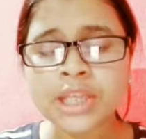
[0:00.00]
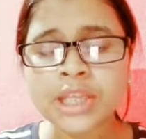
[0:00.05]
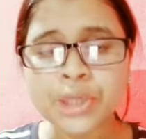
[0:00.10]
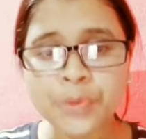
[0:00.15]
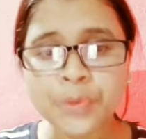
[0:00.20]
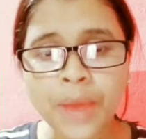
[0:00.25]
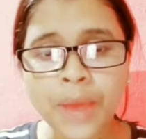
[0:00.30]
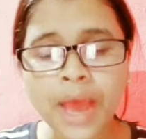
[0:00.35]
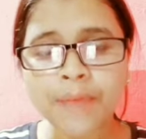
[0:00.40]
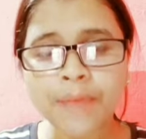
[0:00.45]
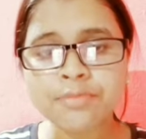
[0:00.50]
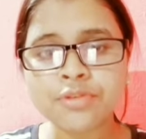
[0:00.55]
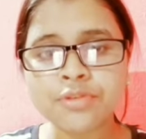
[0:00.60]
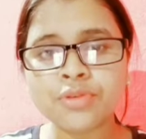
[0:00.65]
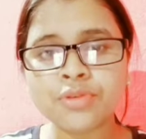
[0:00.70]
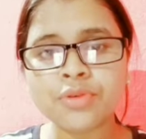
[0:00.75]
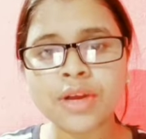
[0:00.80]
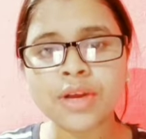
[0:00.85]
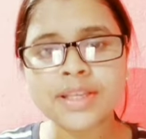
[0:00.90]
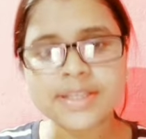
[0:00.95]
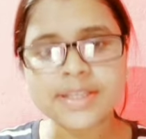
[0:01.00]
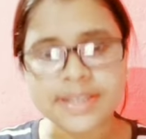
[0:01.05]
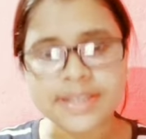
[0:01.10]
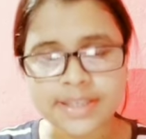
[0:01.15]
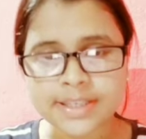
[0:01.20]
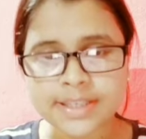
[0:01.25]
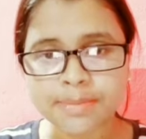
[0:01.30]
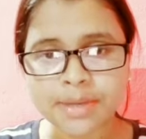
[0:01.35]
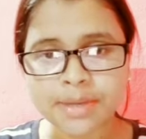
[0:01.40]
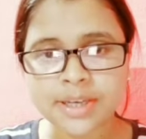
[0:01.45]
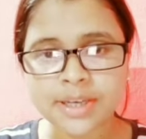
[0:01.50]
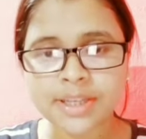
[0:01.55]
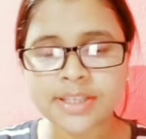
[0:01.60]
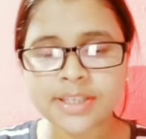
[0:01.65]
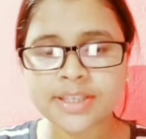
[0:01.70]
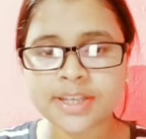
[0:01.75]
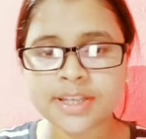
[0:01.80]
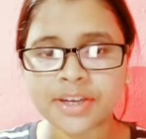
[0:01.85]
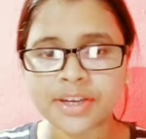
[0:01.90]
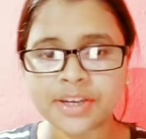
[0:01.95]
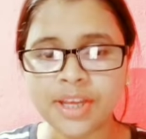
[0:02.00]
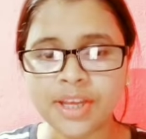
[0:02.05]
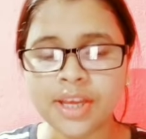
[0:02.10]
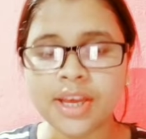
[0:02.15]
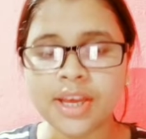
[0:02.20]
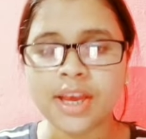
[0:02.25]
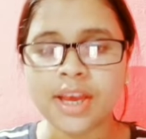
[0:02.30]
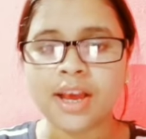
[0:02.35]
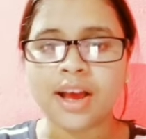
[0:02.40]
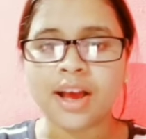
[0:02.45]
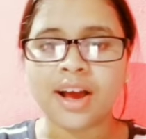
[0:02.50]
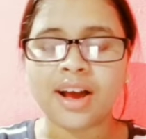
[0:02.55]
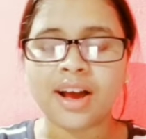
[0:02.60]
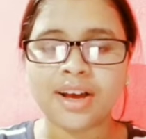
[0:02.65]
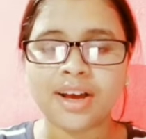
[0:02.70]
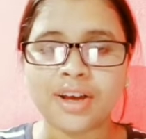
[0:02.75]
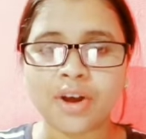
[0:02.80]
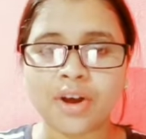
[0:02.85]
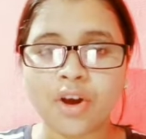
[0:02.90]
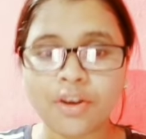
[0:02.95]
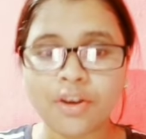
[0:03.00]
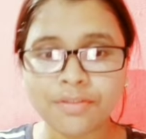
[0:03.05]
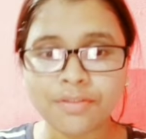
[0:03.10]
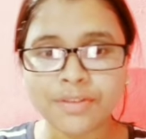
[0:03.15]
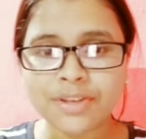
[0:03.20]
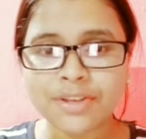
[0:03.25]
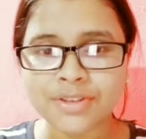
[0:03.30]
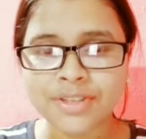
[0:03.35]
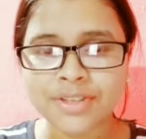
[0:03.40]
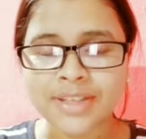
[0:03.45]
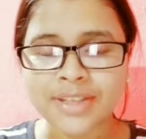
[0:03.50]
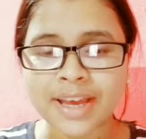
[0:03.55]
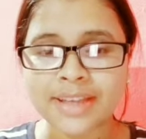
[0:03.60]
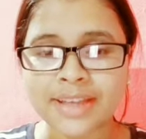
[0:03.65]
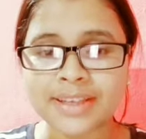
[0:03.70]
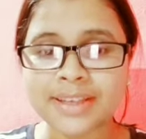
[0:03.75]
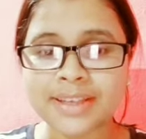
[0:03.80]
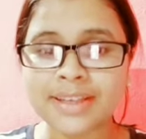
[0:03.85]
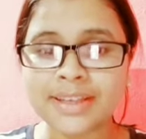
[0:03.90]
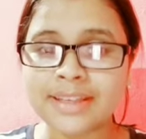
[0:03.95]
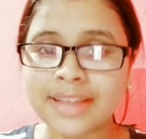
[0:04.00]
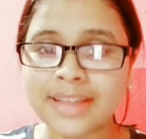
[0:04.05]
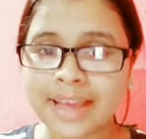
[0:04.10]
You have to do a systematic study of the society,